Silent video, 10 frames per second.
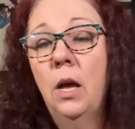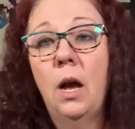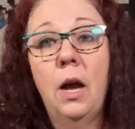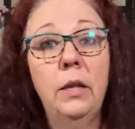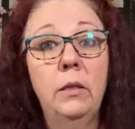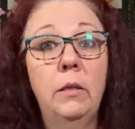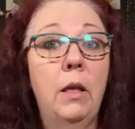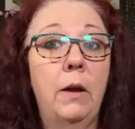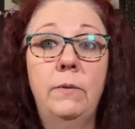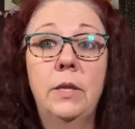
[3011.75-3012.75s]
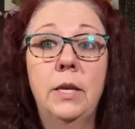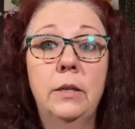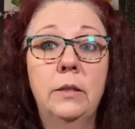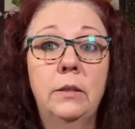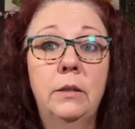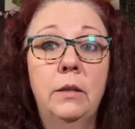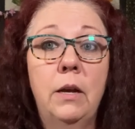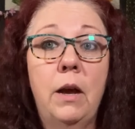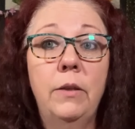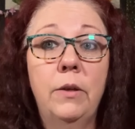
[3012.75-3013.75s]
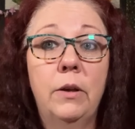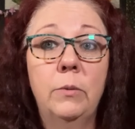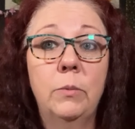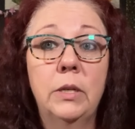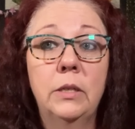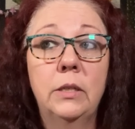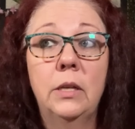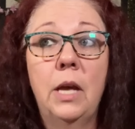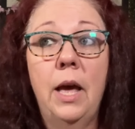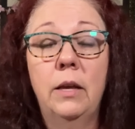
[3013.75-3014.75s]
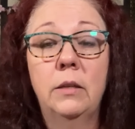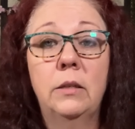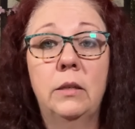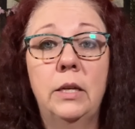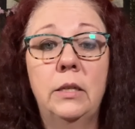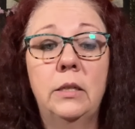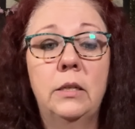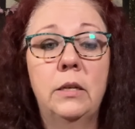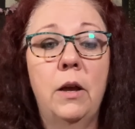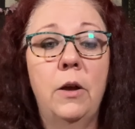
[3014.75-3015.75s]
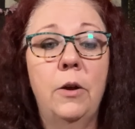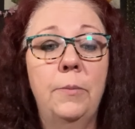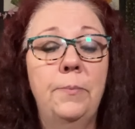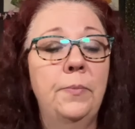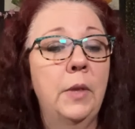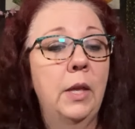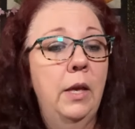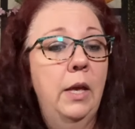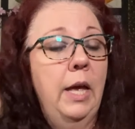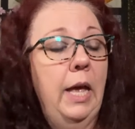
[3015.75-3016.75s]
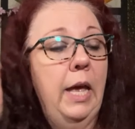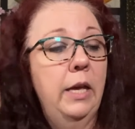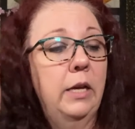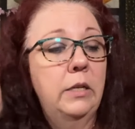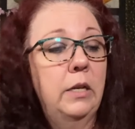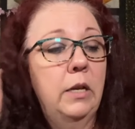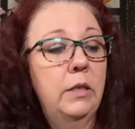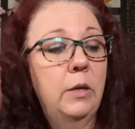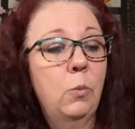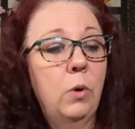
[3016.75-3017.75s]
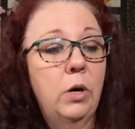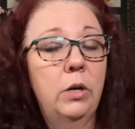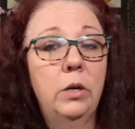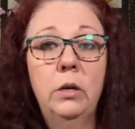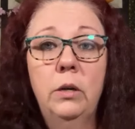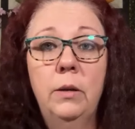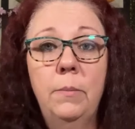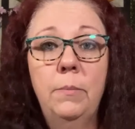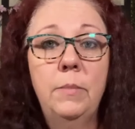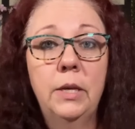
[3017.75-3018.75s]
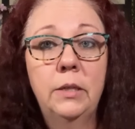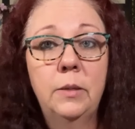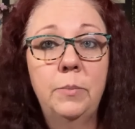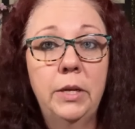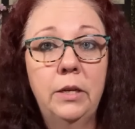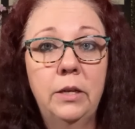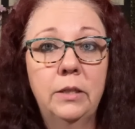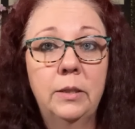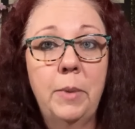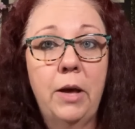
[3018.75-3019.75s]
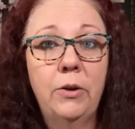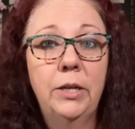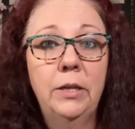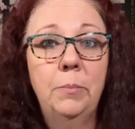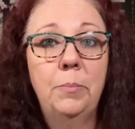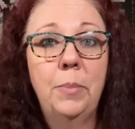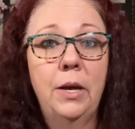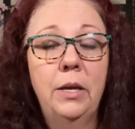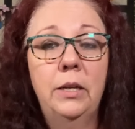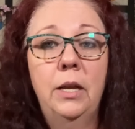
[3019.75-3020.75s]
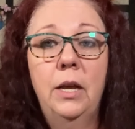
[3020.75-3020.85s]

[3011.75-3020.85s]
I loved this. I thought it was excellent. Um, and there were mixed opinions about it, but